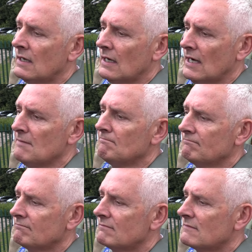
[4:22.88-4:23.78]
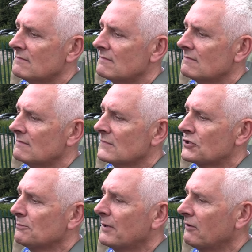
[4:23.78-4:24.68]
The
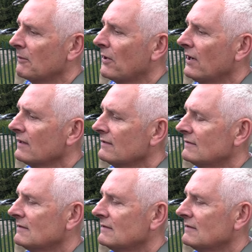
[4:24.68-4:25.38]
superior pilot